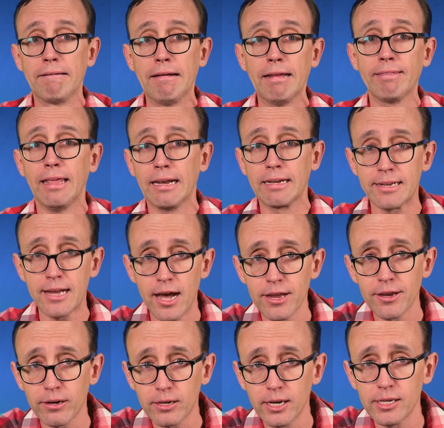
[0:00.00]
not that guy
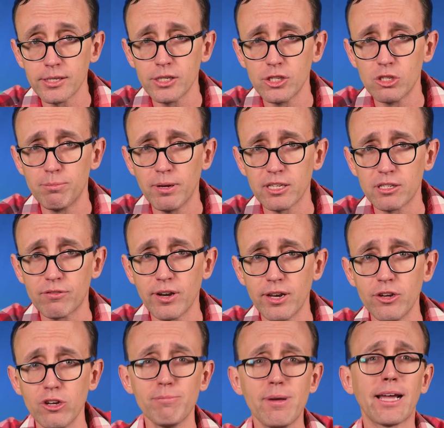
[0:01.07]
your cousin's best
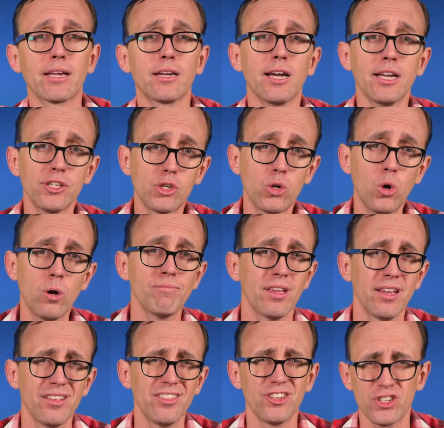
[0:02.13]
friend knew back in high school,
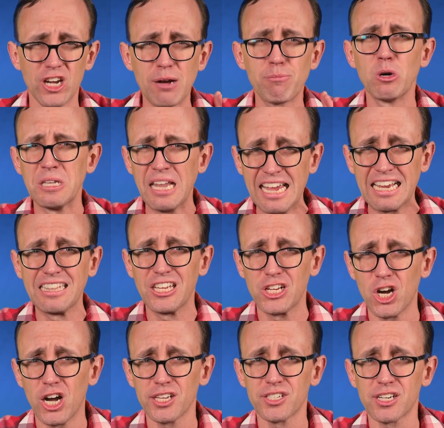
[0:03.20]
this job will likely
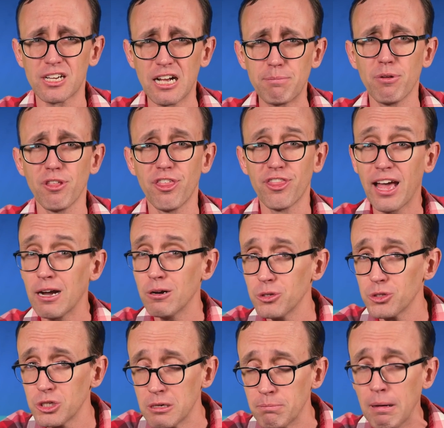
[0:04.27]
cost a couple
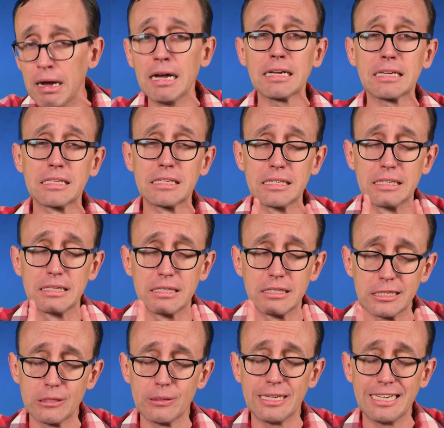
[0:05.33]
thousand bucks,
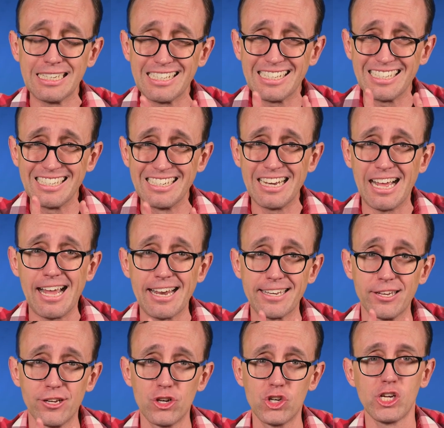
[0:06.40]
so it's
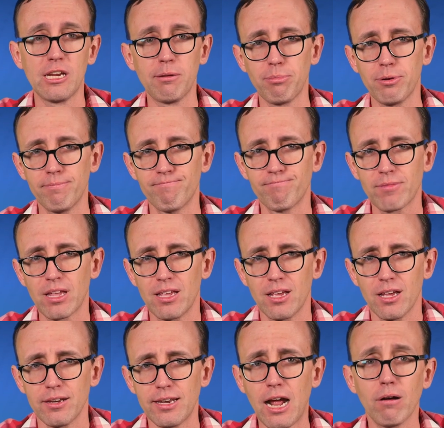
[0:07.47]
not cheap.
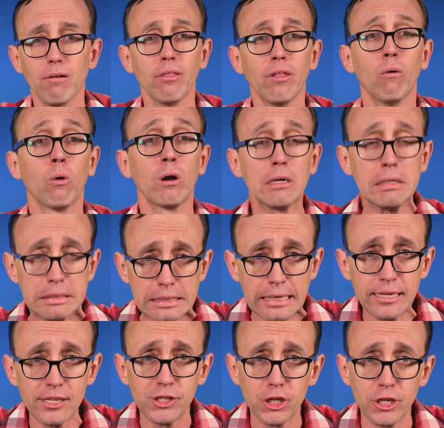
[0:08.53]
Now, the worst
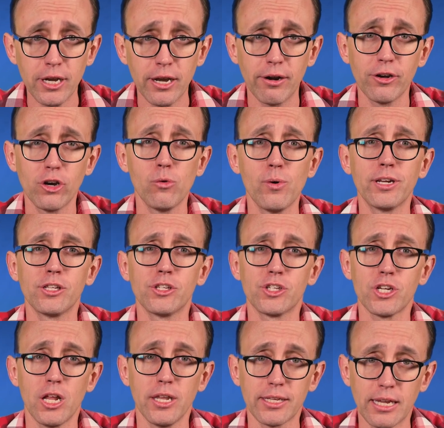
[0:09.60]
case scenario when
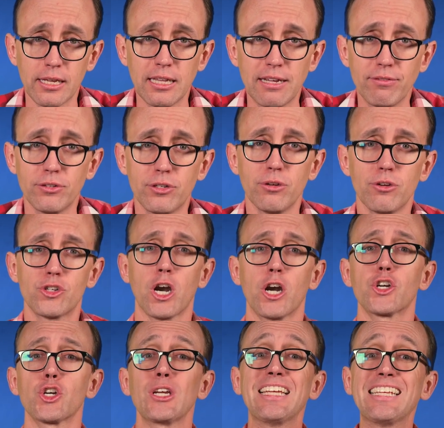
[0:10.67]
installing a level 2
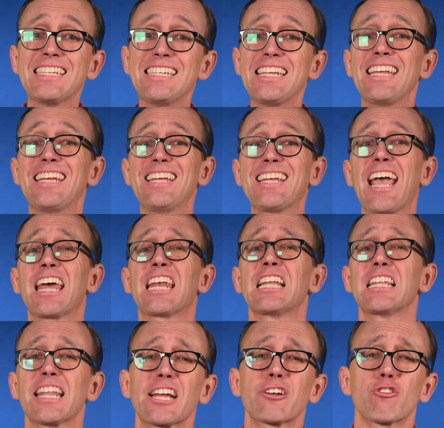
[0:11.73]
charger is needing an
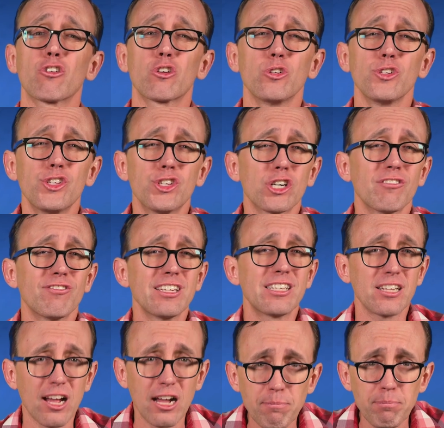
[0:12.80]
electrical
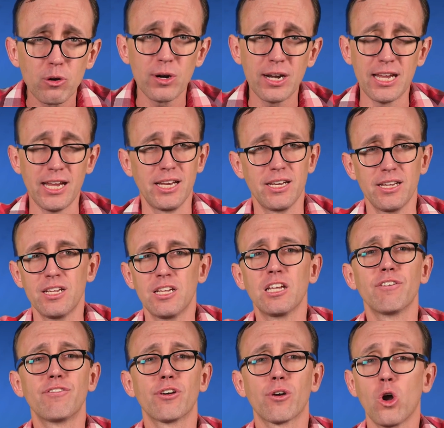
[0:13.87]
service upgrade.
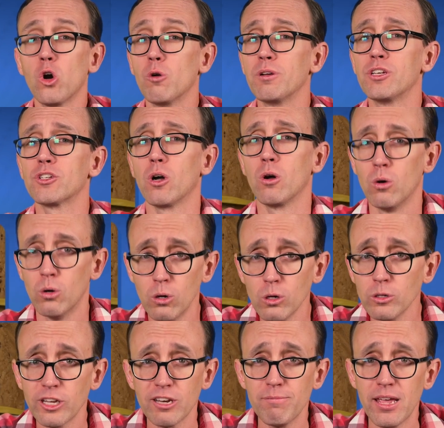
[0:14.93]
If your home is
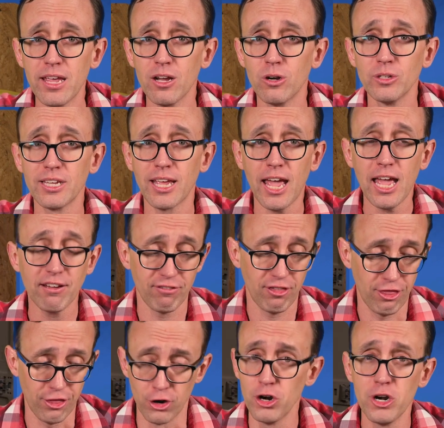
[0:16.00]
old, it may only have
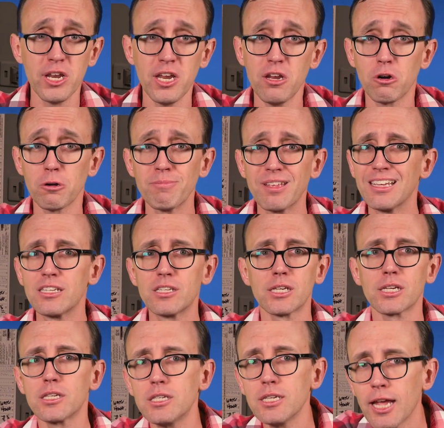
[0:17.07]
30 or
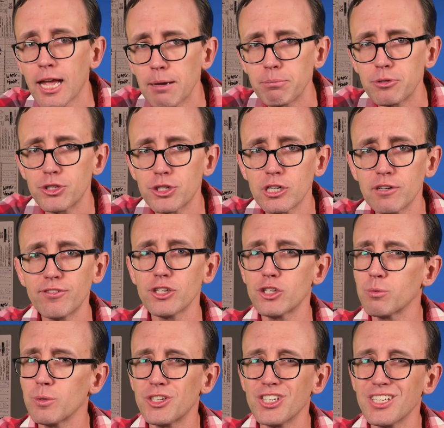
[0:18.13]
60 amp
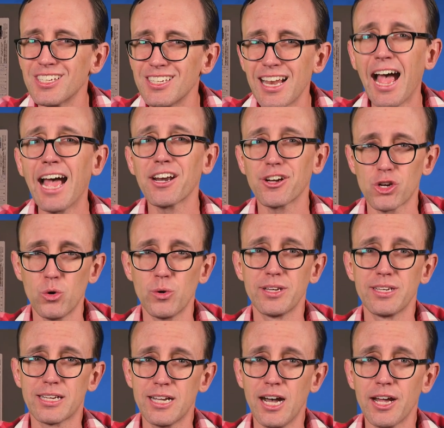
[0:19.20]
service, which is not
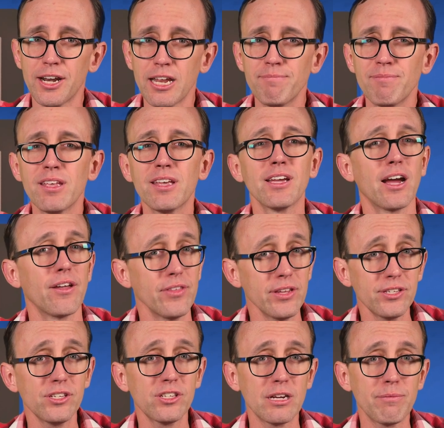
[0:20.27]
going to cut it. And
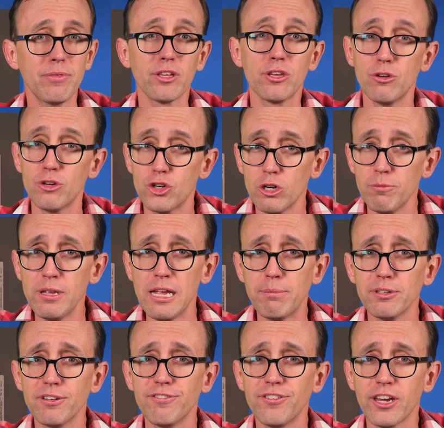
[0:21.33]
this is something you should be
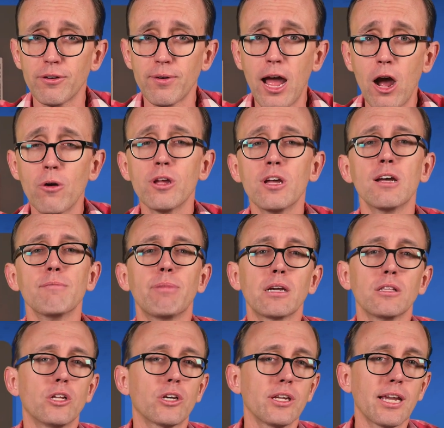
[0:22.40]
able to figure out by
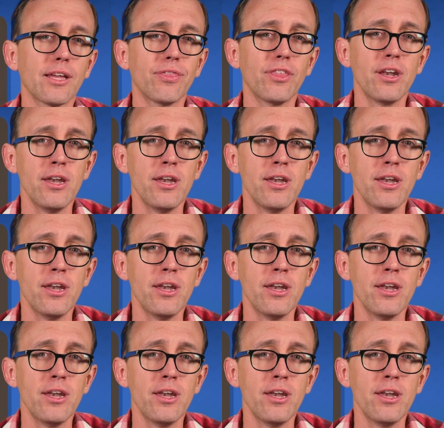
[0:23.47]
looking at the